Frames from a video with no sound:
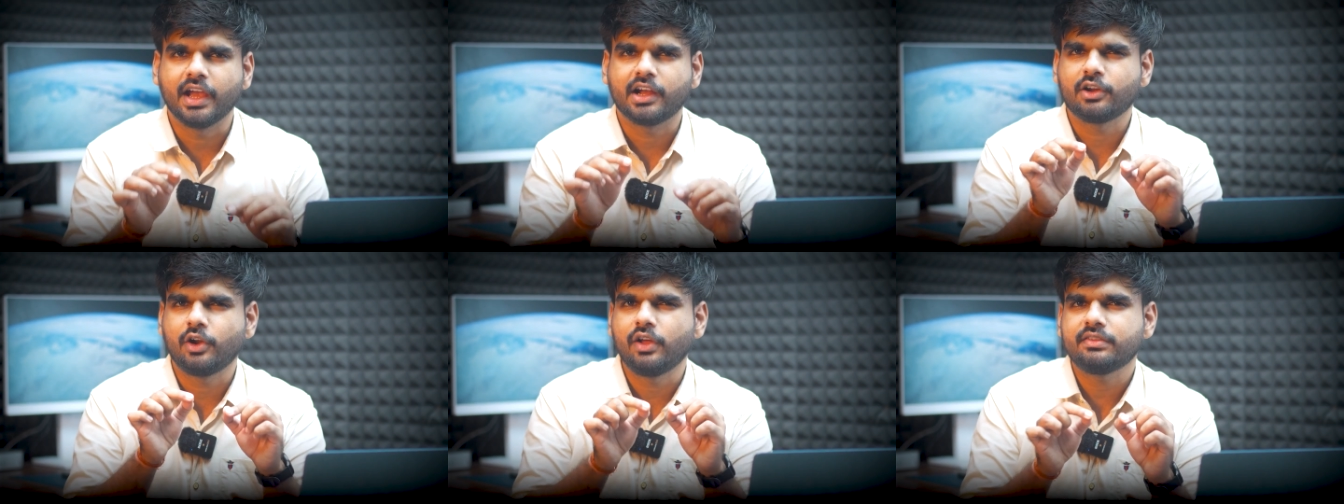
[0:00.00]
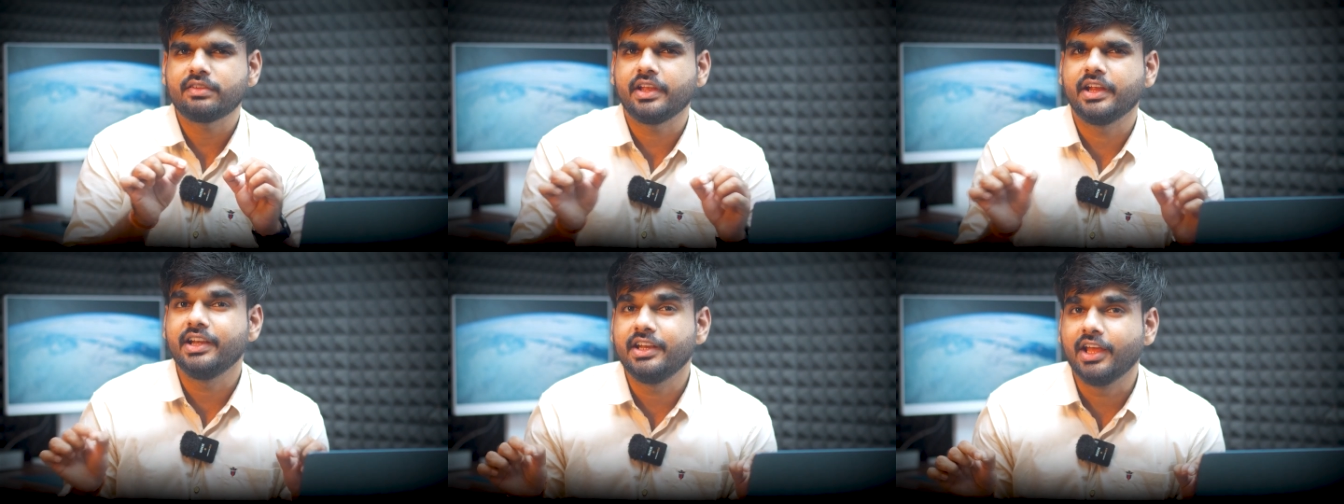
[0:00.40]
Across
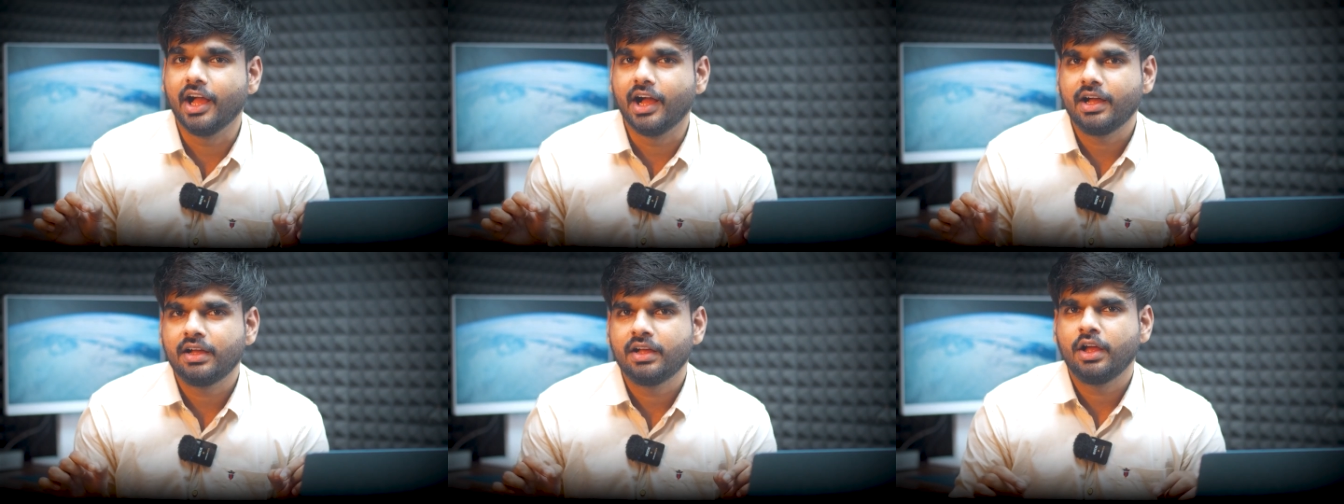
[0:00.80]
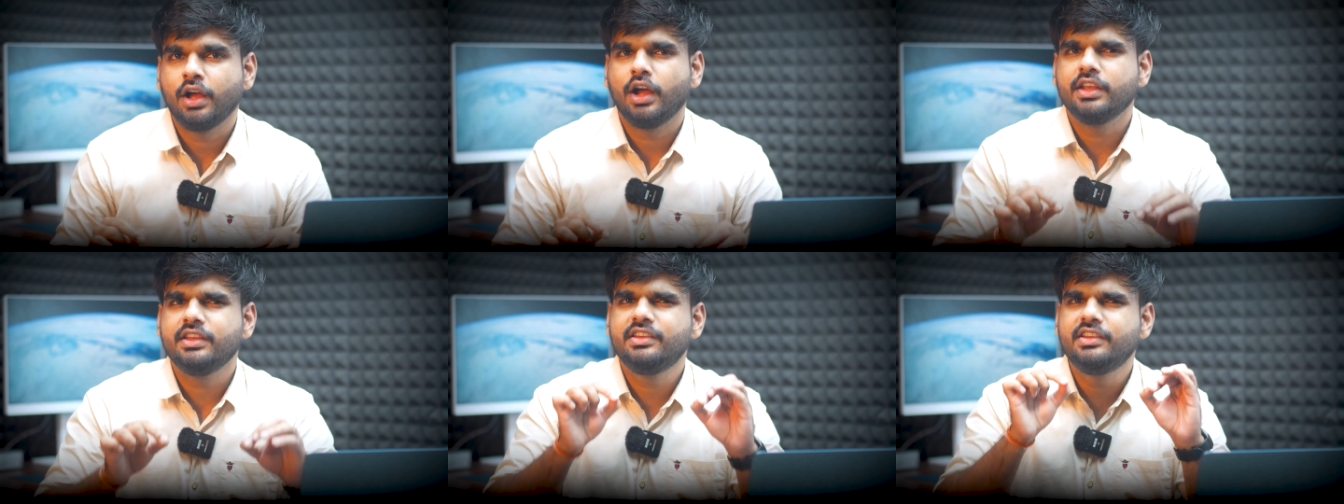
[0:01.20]
India,
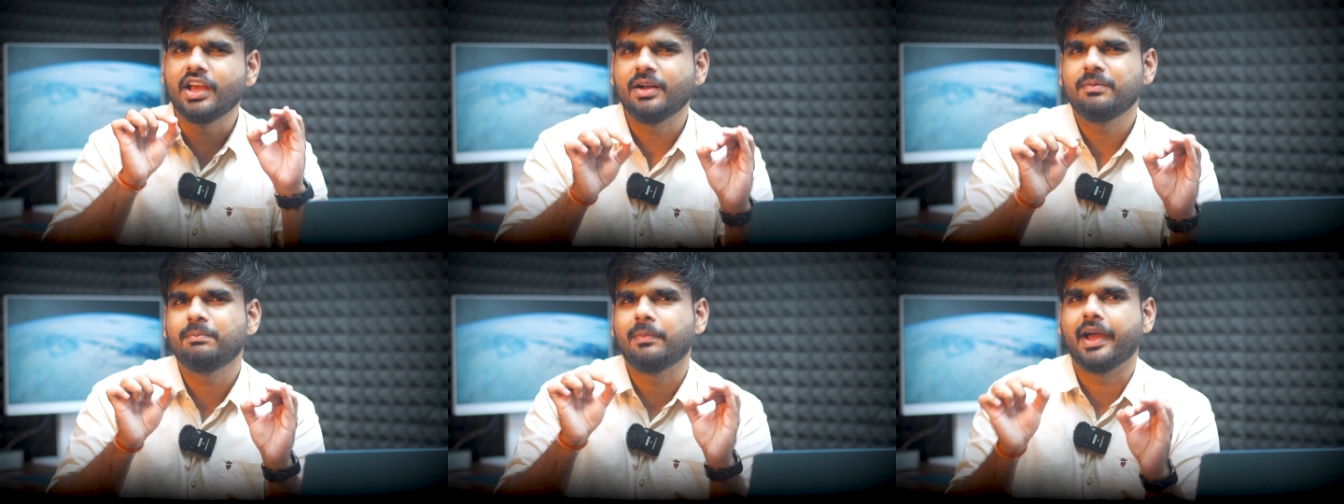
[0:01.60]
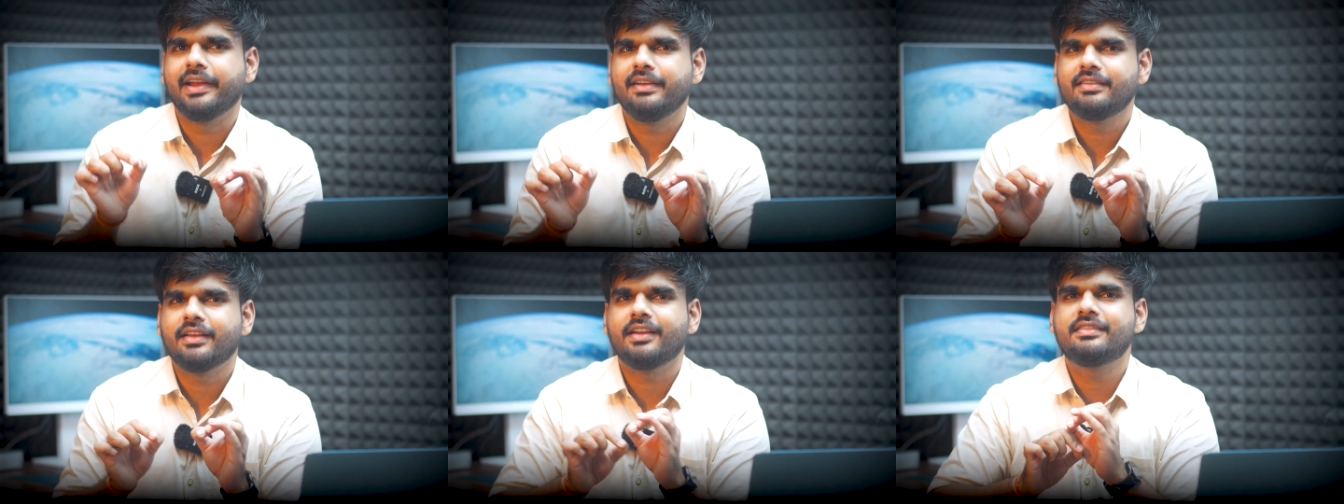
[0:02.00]
young
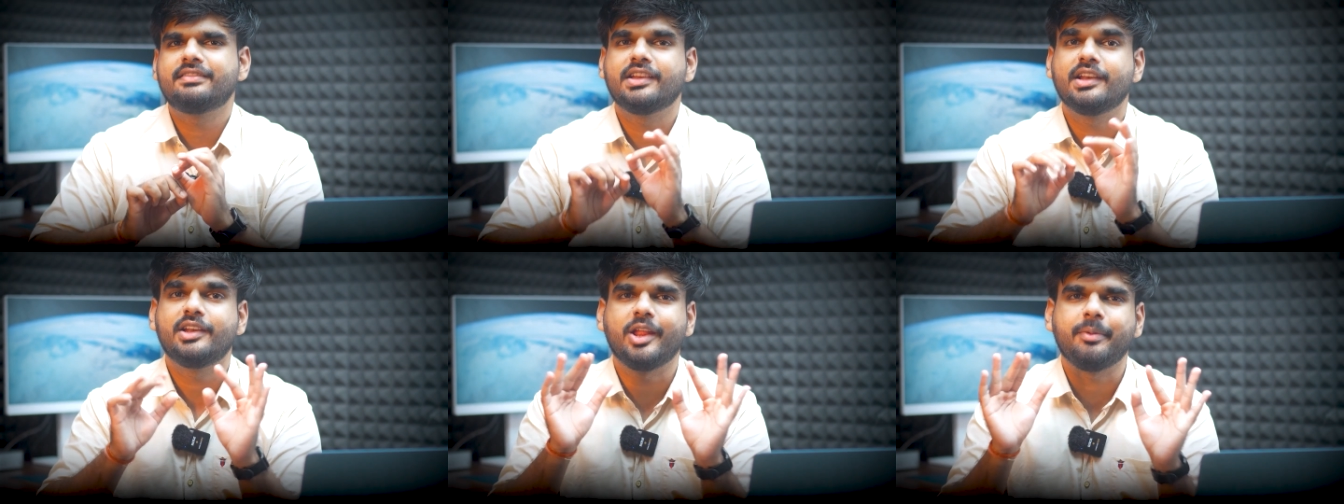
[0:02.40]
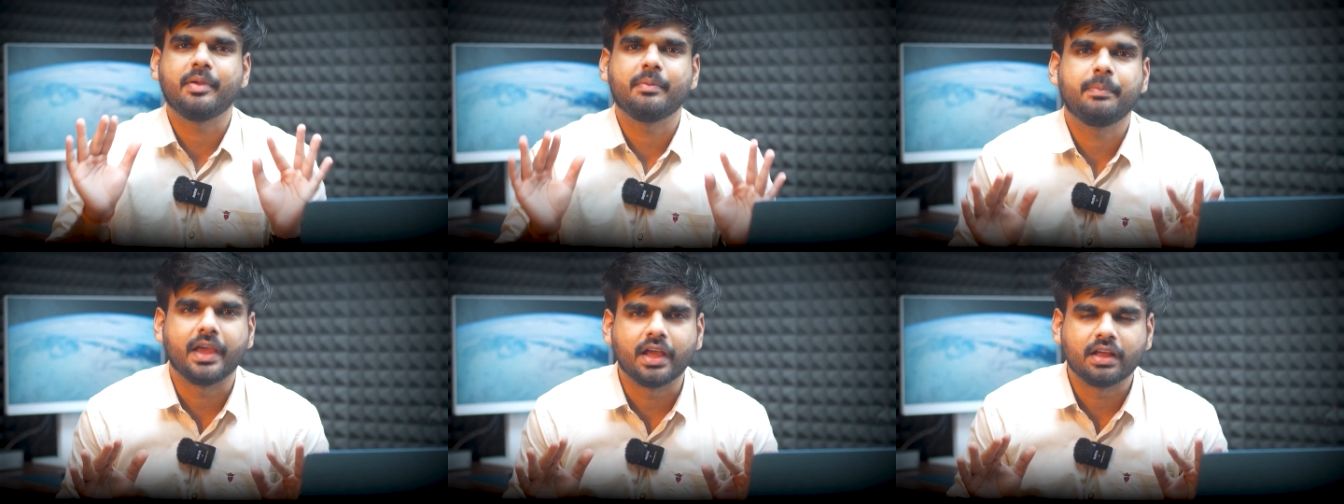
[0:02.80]
minds are still
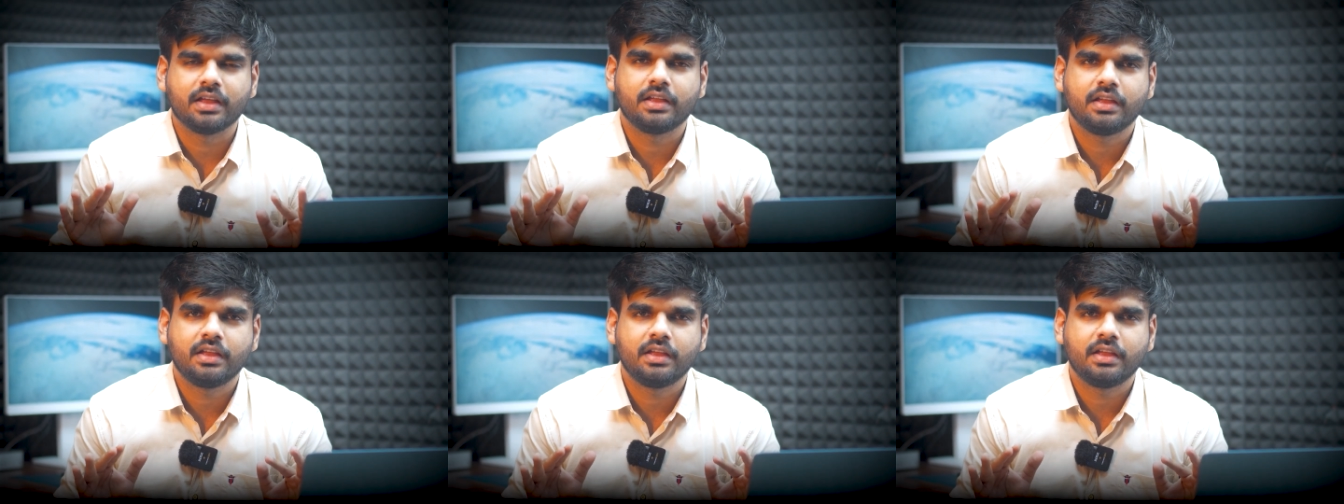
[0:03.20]
dreaming big.